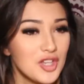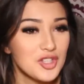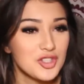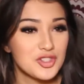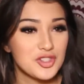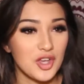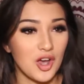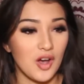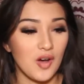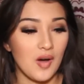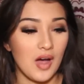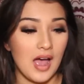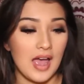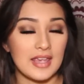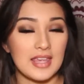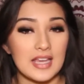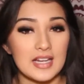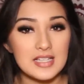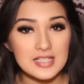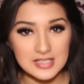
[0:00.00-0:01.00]
So I
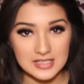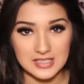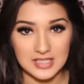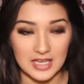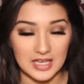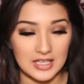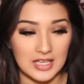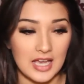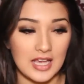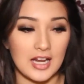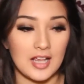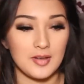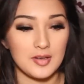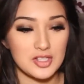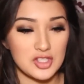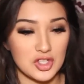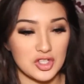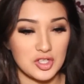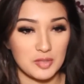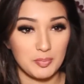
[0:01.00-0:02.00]
get a stick and I
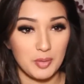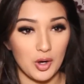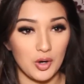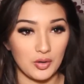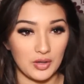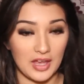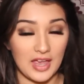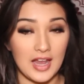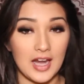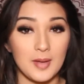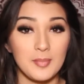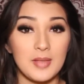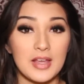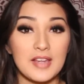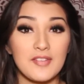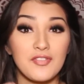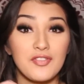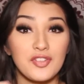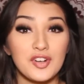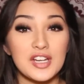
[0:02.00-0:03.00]
start to poke it, and I'm
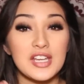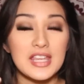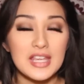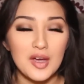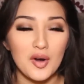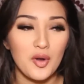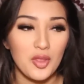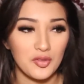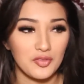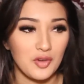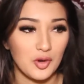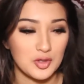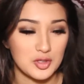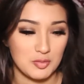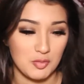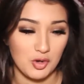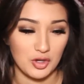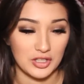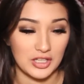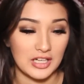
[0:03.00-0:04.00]
like freaking out on the phone
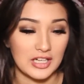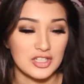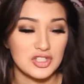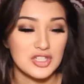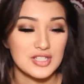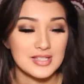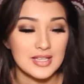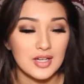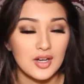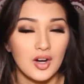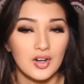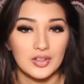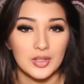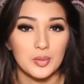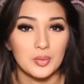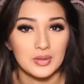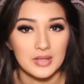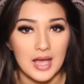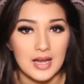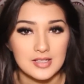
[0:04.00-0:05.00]
to Morgan, and she's like, Karlee,
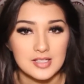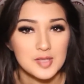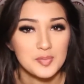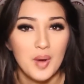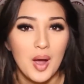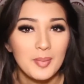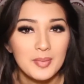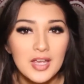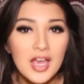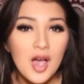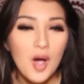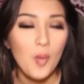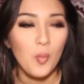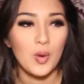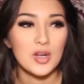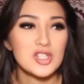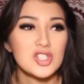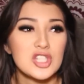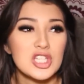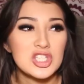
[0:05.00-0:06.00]
relax. It's probably,
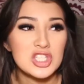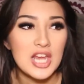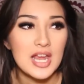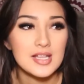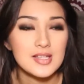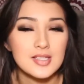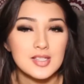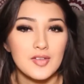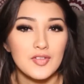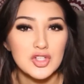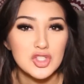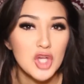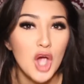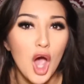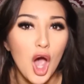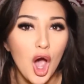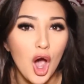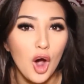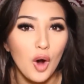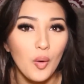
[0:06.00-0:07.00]
what's the chances of a
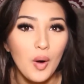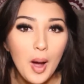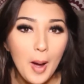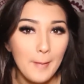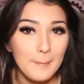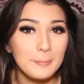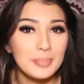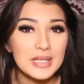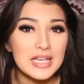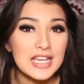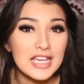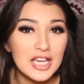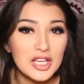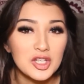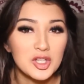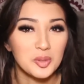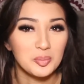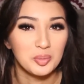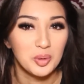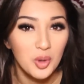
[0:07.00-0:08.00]
toe being
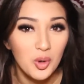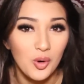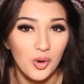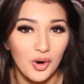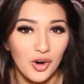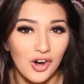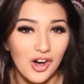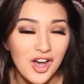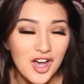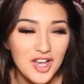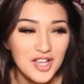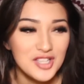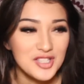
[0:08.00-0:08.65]
in your pool?